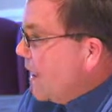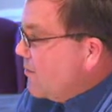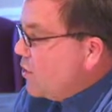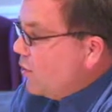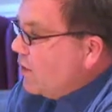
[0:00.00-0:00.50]

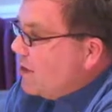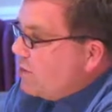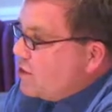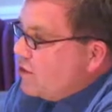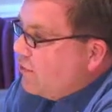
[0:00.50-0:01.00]
I'm told that
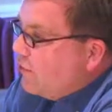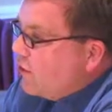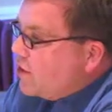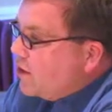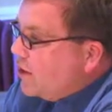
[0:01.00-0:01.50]
there was a
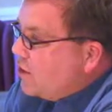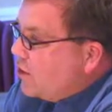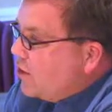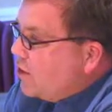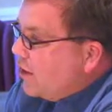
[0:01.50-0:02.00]
divorce in the
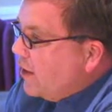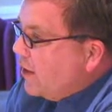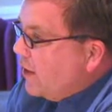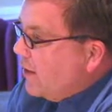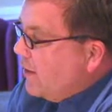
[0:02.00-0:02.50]
church,
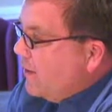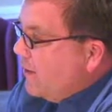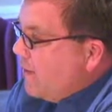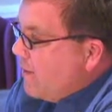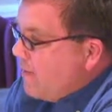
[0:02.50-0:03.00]
and uh,
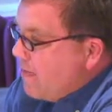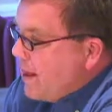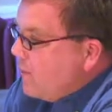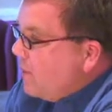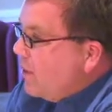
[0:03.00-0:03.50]

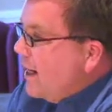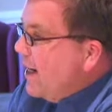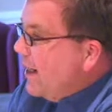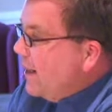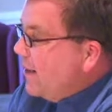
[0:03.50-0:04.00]
they were
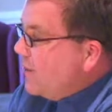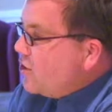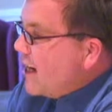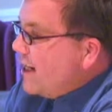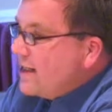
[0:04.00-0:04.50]
playing it,
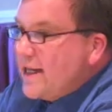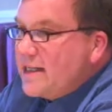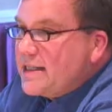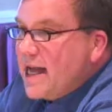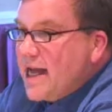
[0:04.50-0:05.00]
trying to
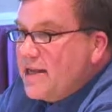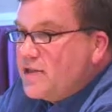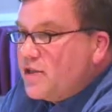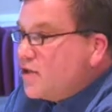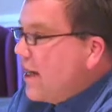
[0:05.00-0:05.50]
take
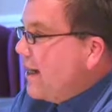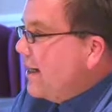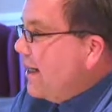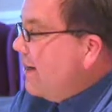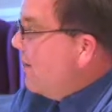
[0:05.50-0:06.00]
sides and
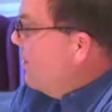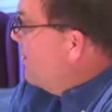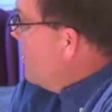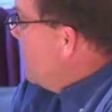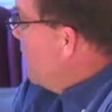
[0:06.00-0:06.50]
trying to get
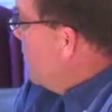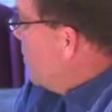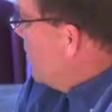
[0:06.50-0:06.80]
people in the